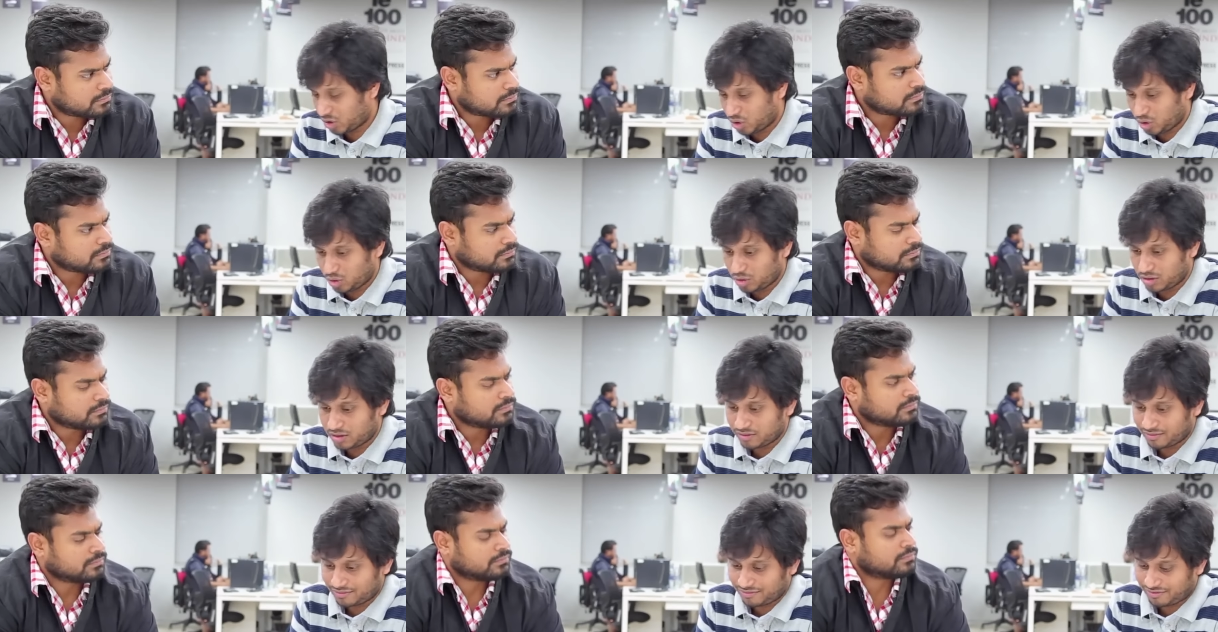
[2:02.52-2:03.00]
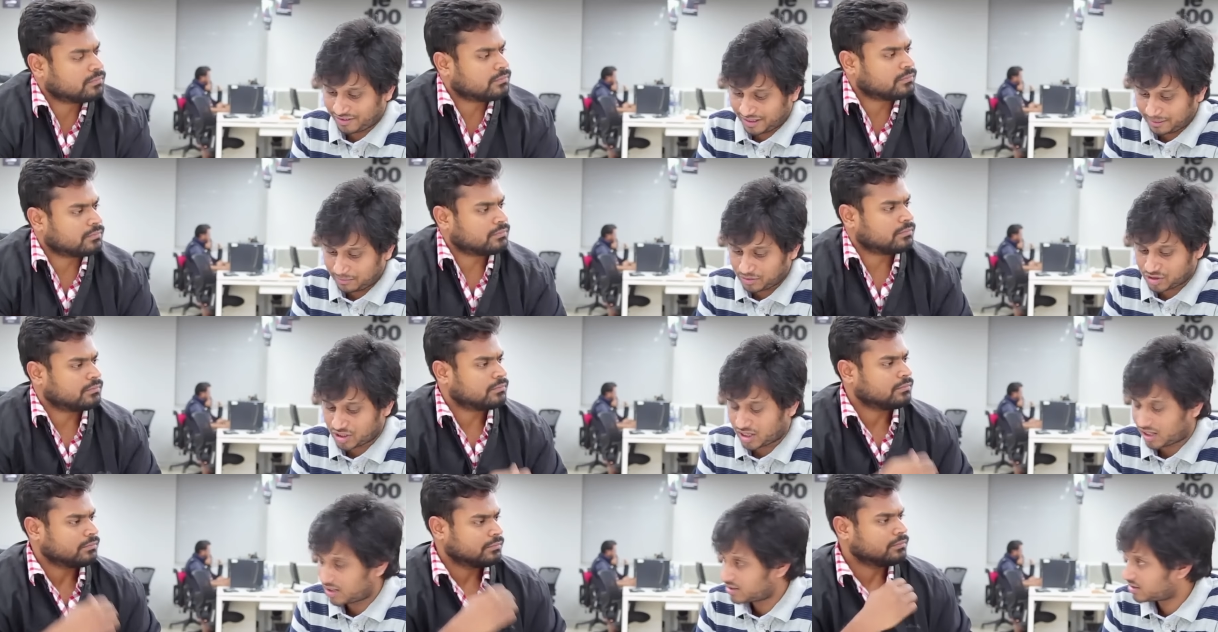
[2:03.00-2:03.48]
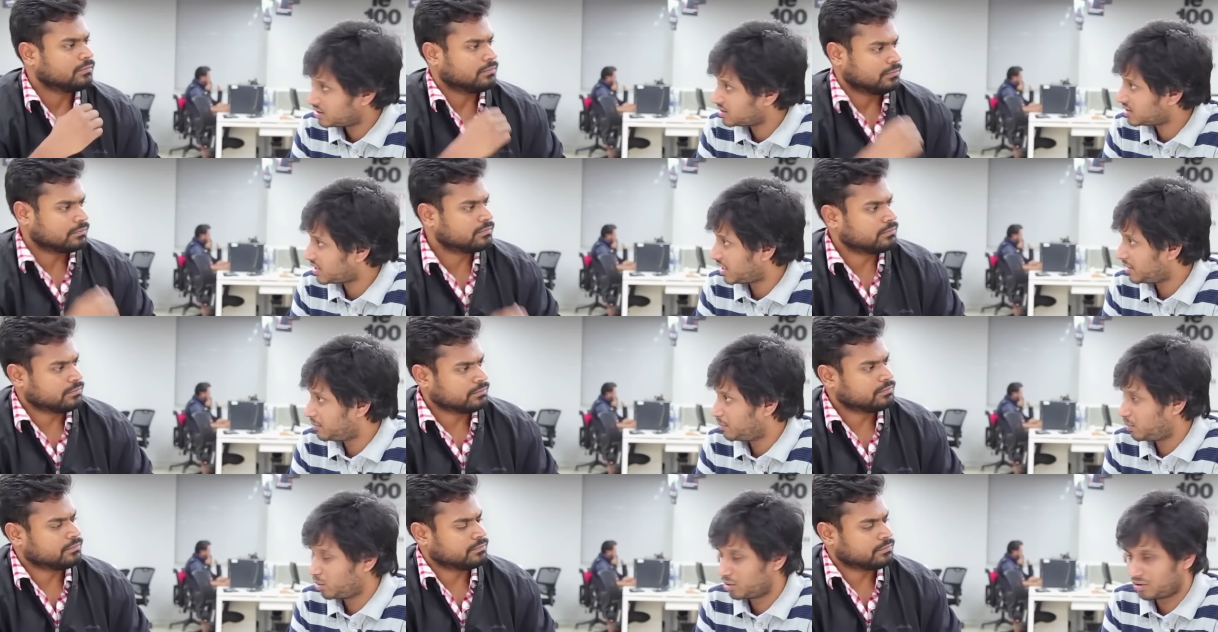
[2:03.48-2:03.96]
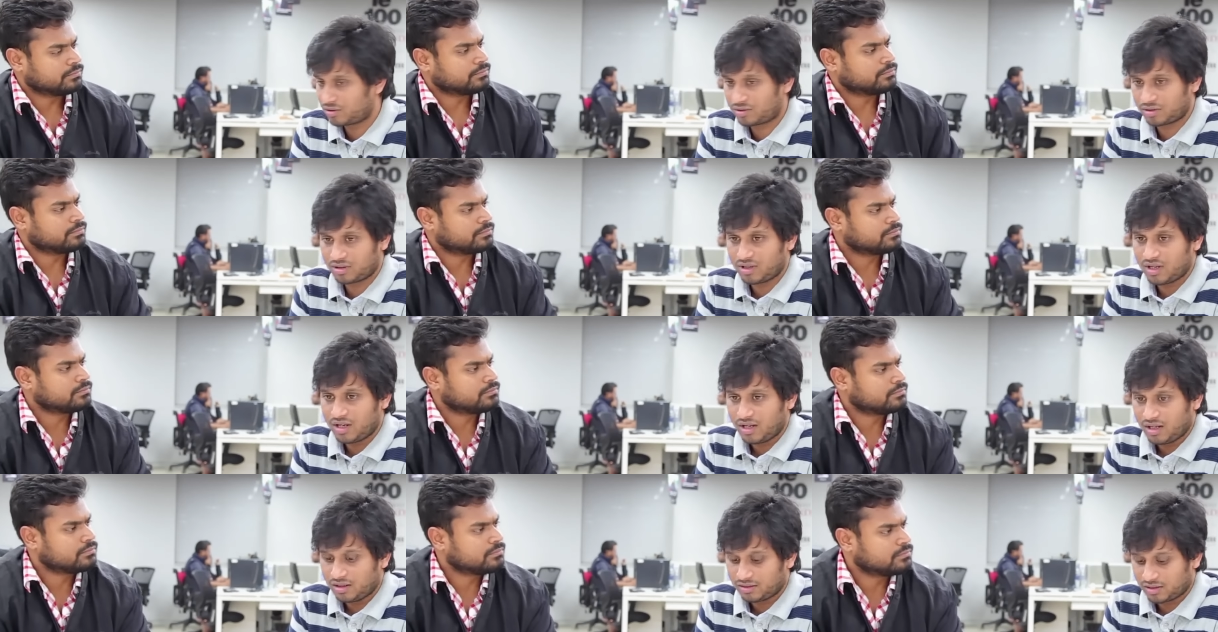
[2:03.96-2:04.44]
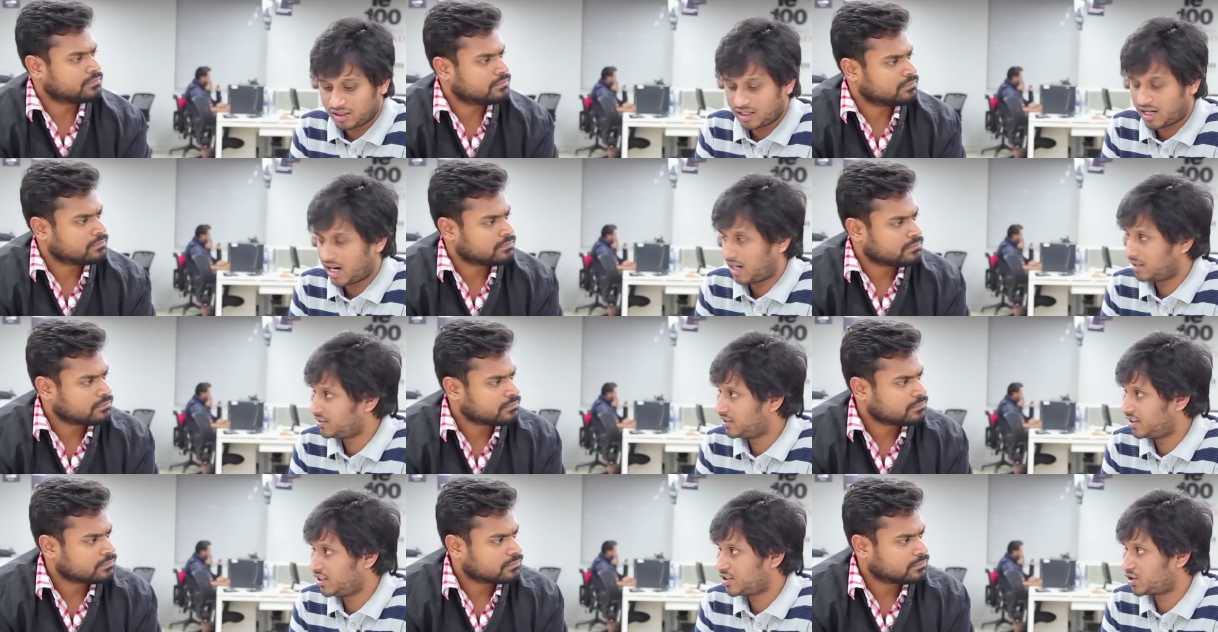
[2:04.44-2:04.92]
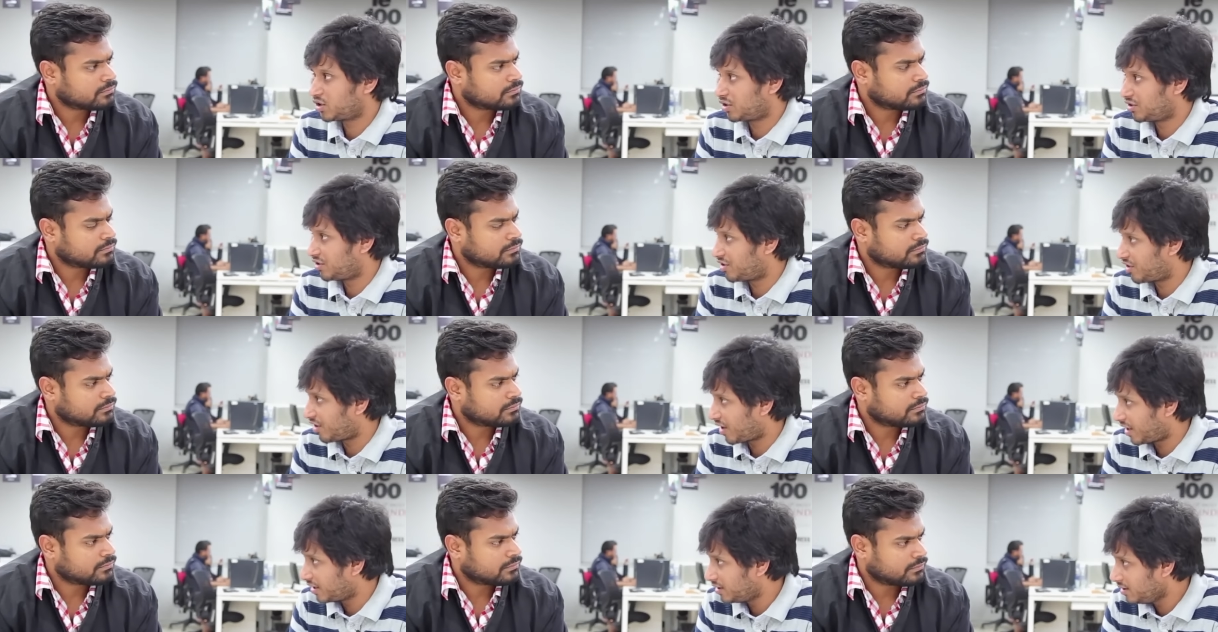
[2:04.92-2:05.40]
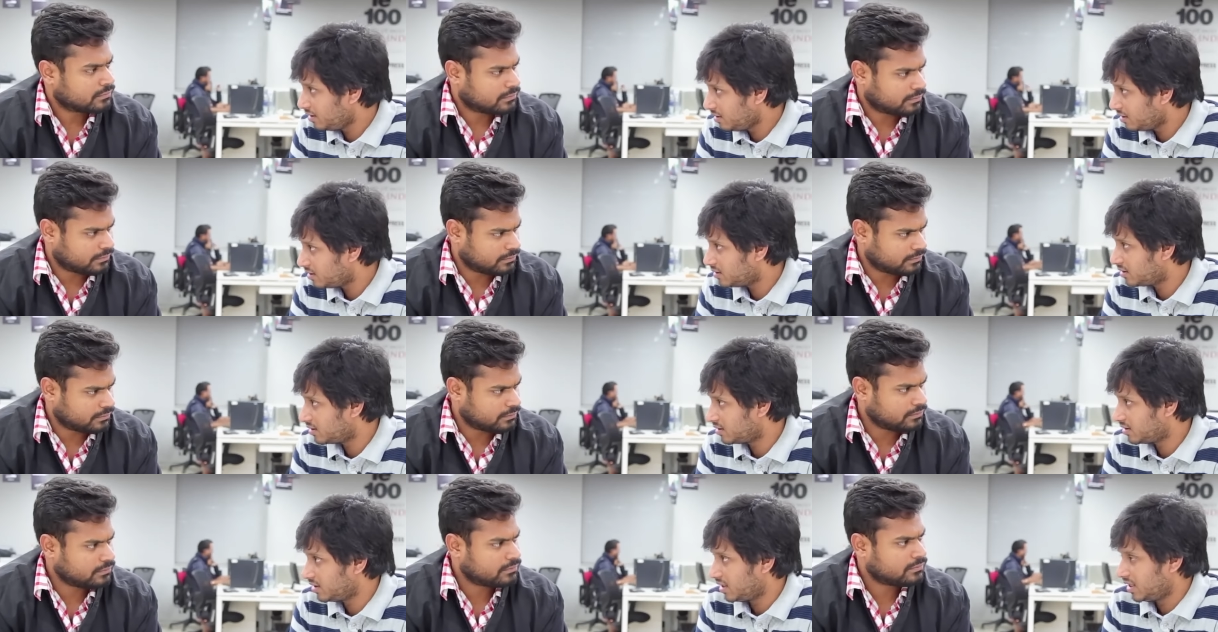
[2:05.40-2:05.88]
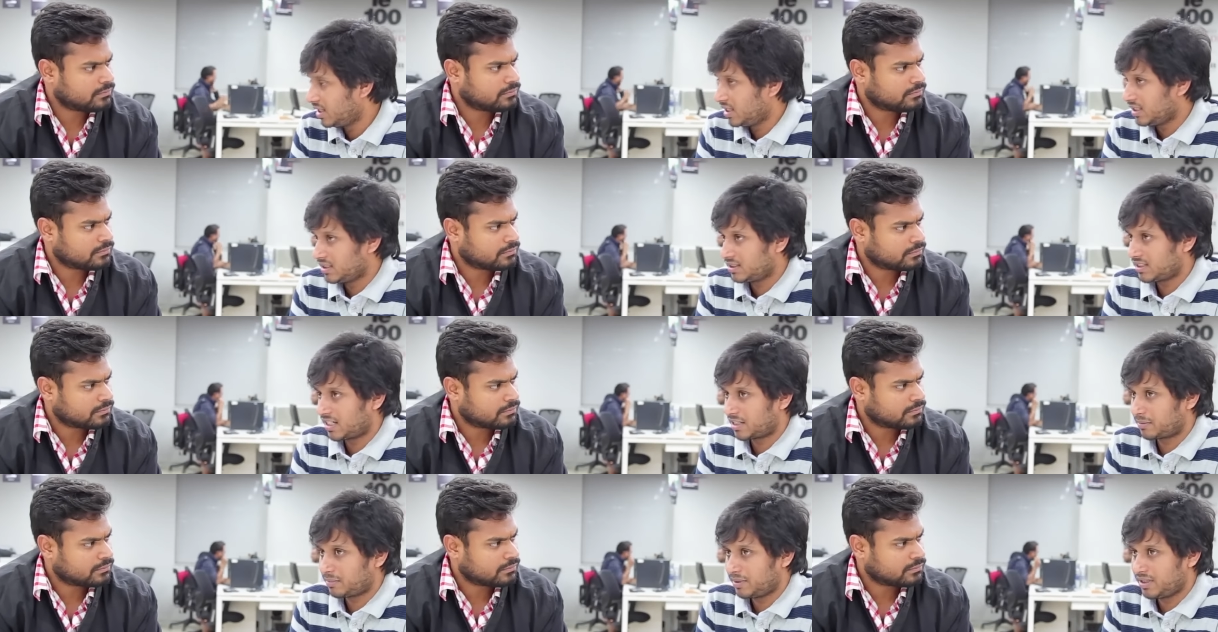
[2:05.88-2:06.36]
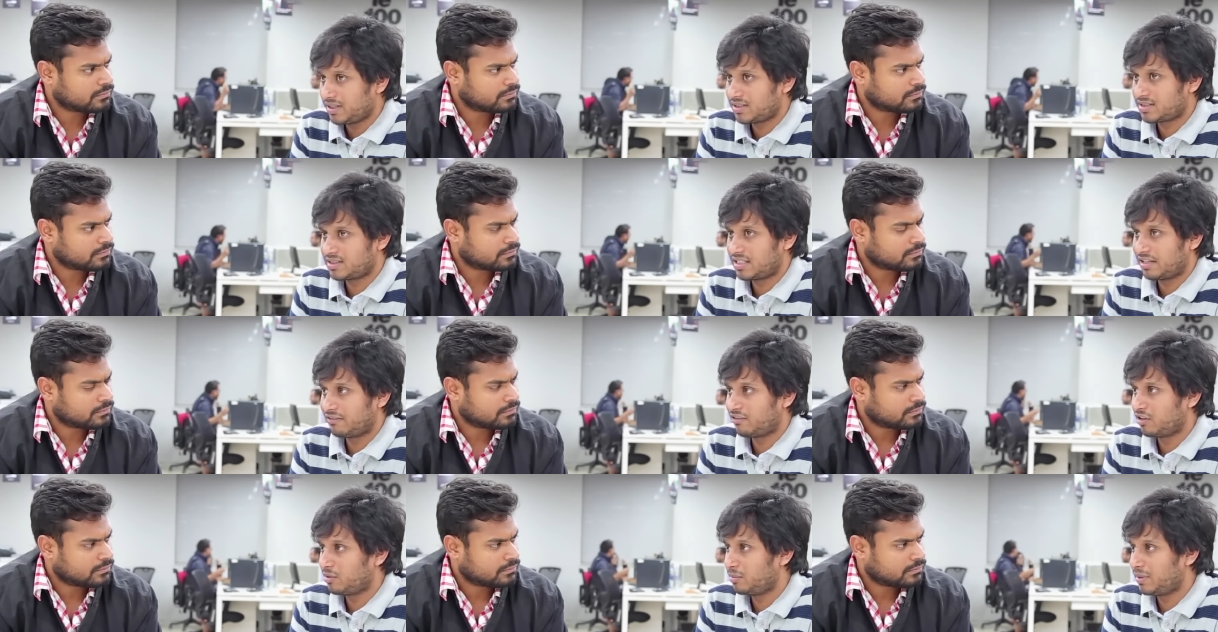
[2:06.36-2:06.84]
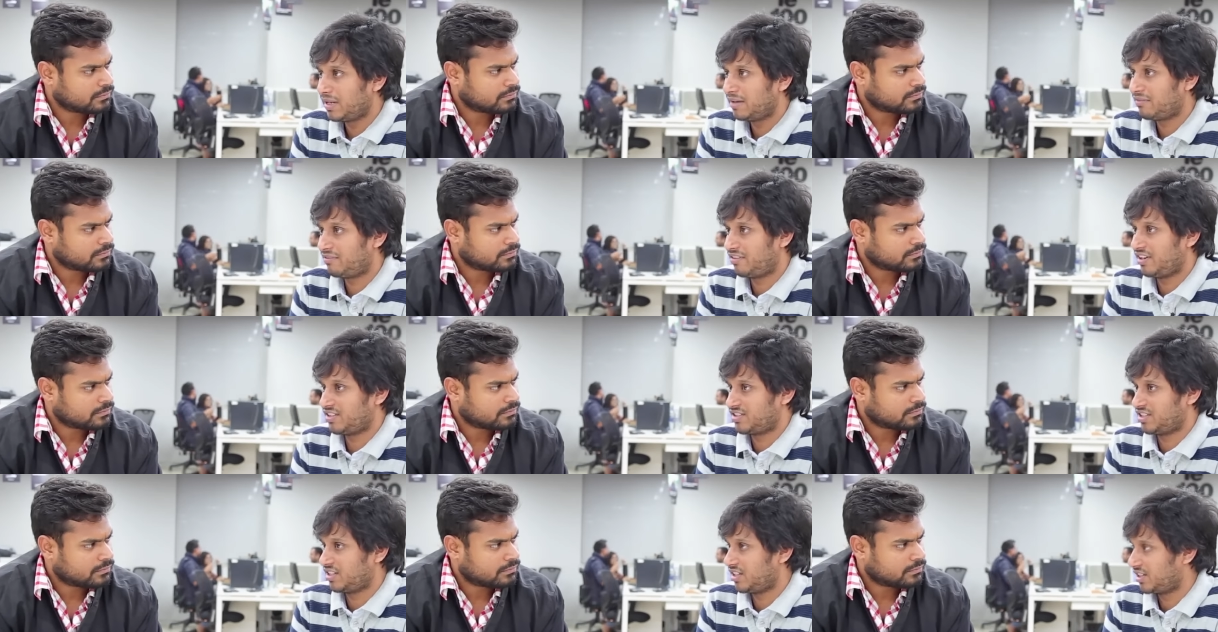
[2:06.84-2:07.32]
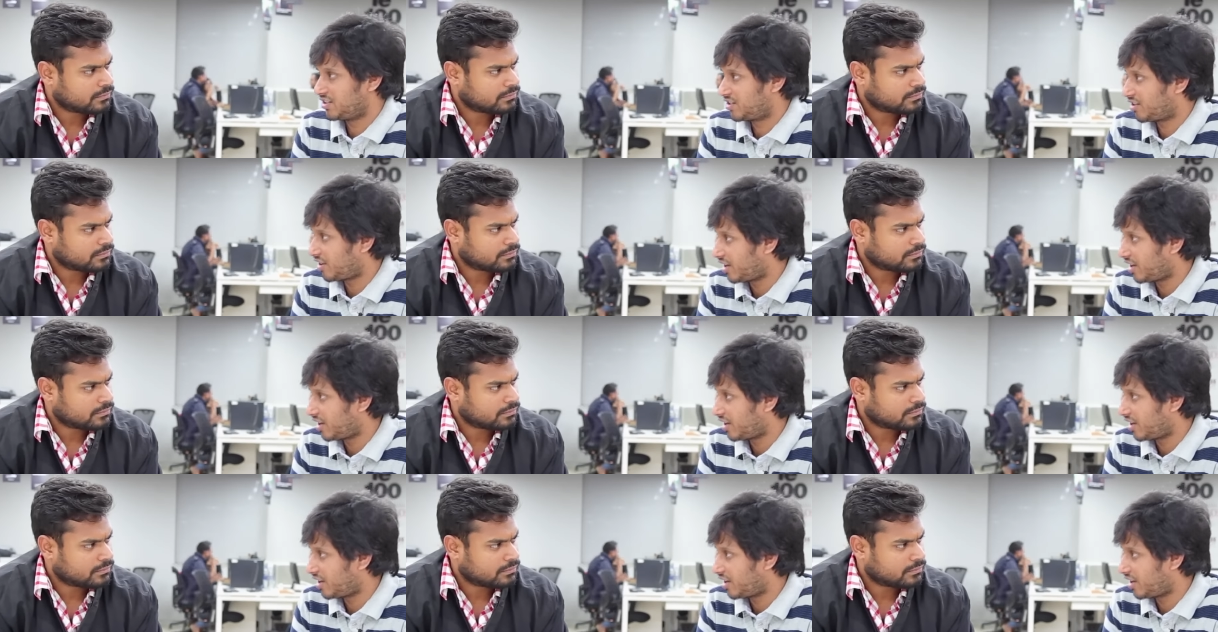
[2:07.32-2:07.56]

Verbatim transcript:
Speaker 1: could frame charges and put the Gandhis on trial. Mm -hmm. That means they will be facing a